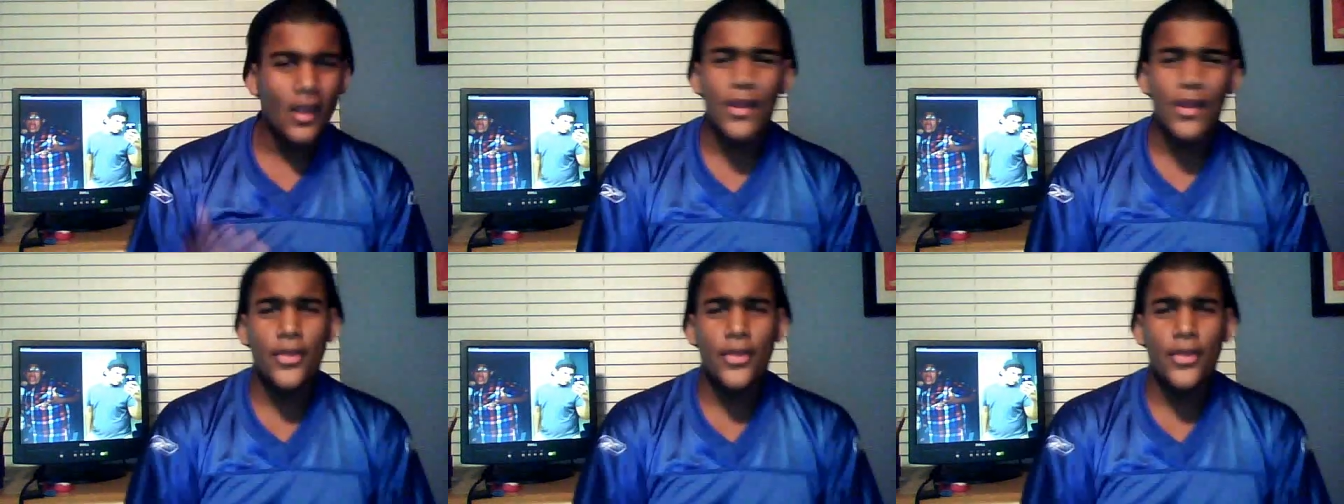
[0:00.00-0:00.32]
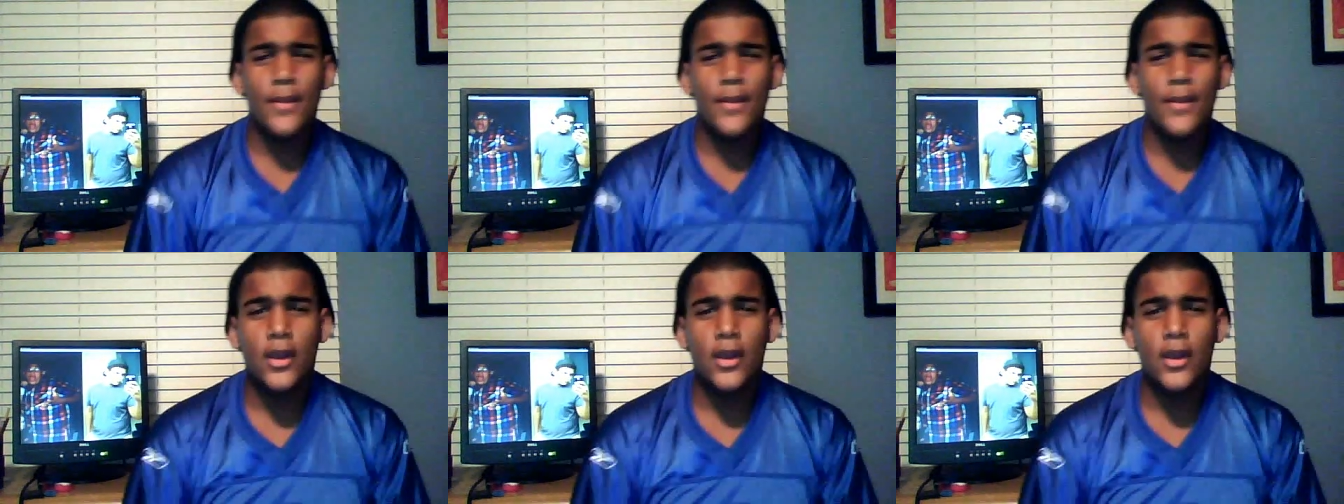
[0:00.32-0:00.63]
They
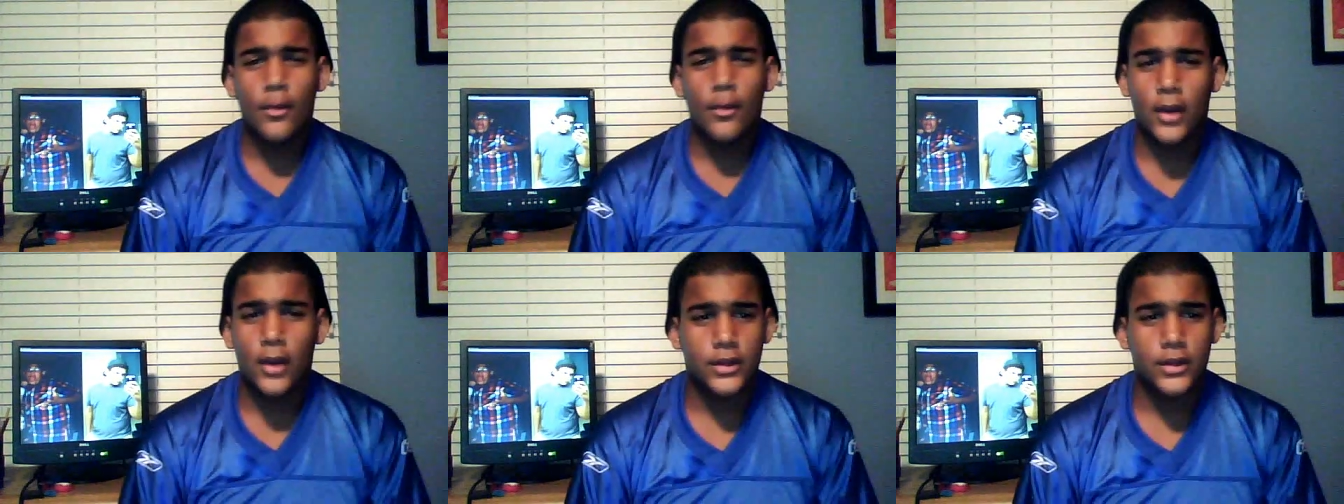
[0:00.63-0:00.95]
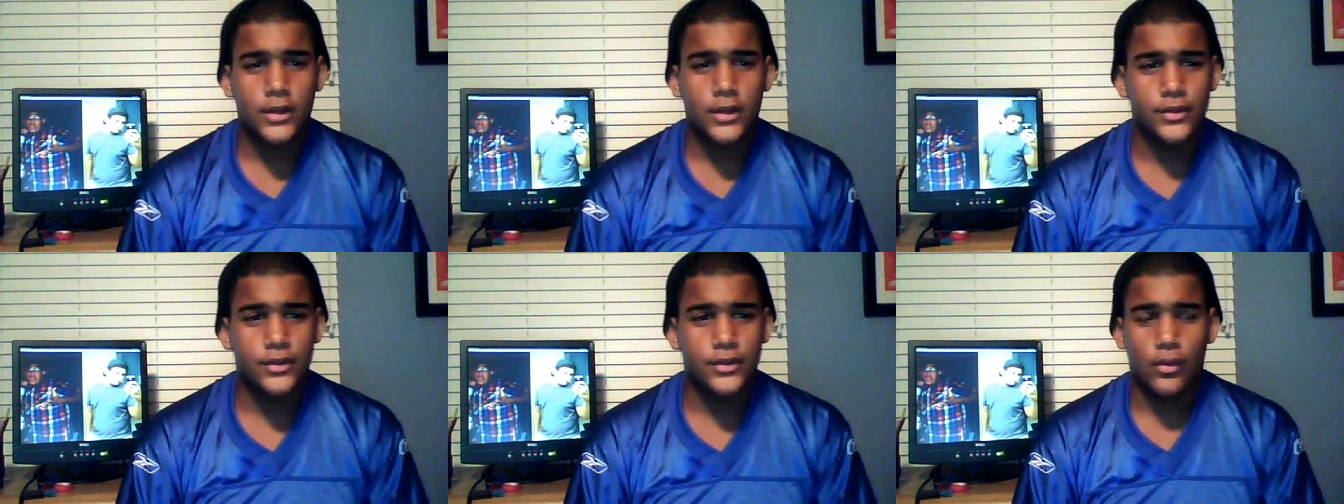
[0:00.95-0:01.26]
made our bunk
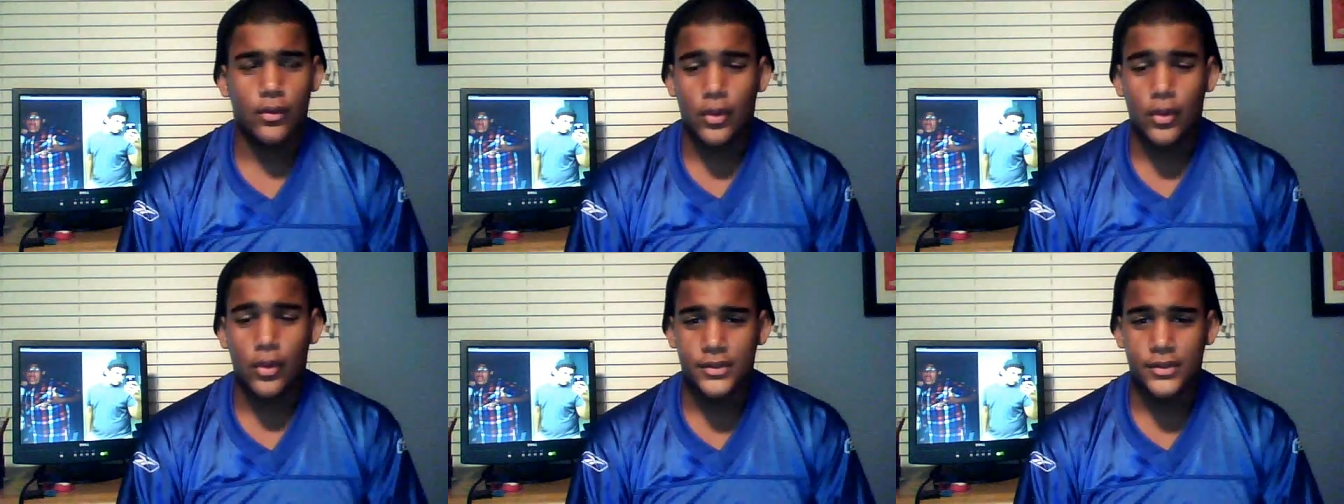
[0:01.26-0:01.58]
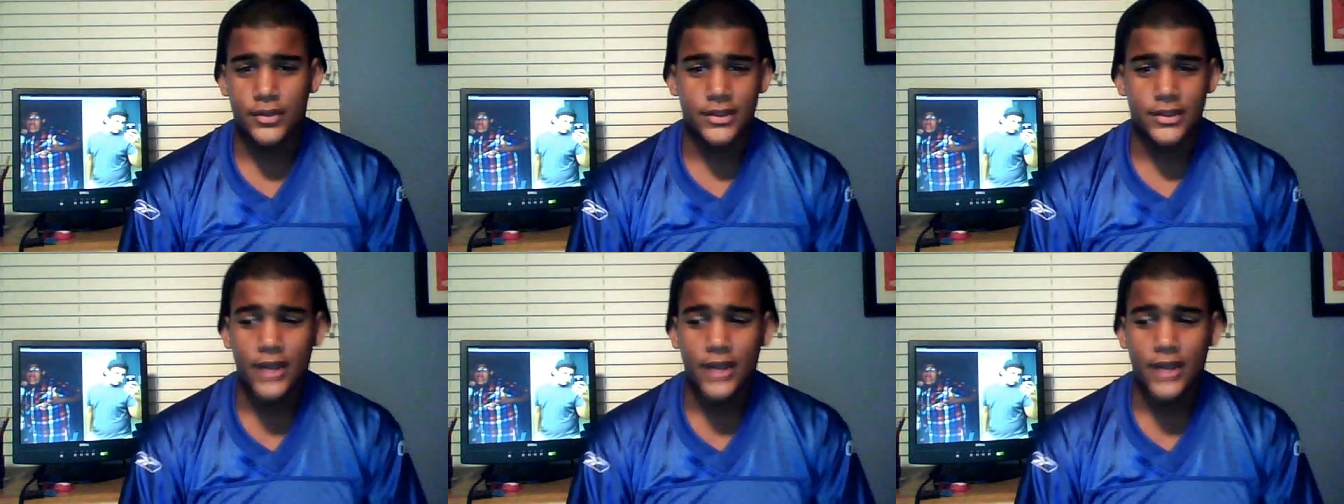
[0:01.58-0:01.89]
so close
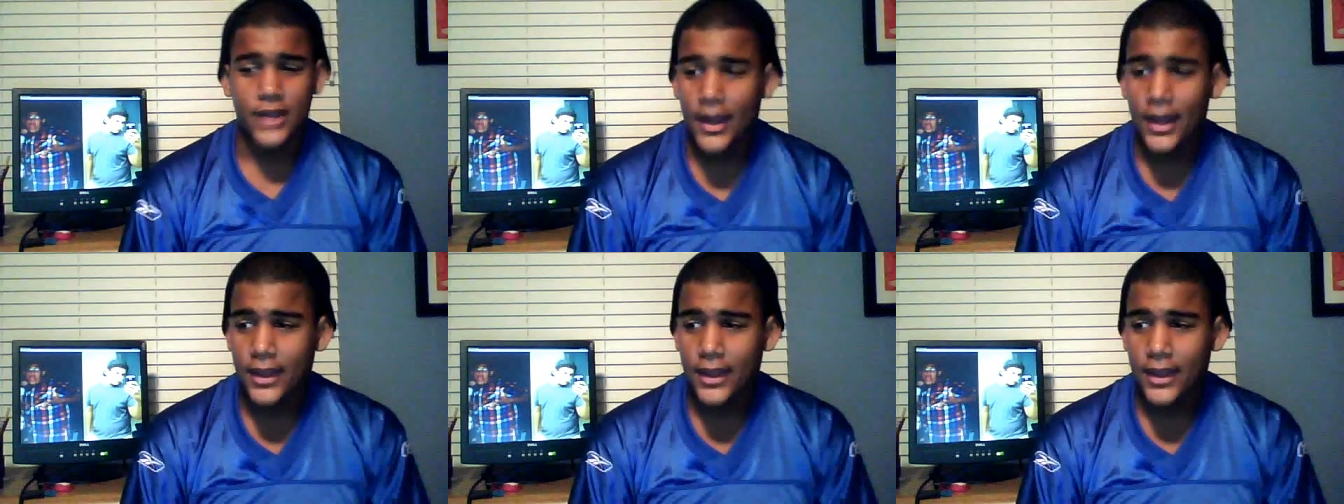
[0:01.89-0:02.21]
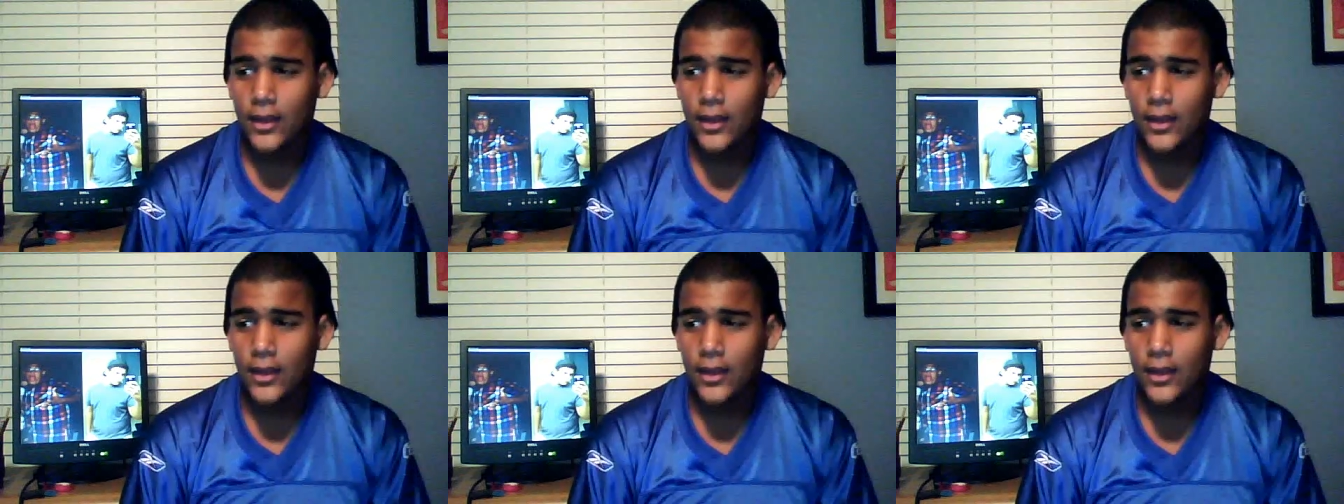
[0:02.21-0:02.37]
and tight.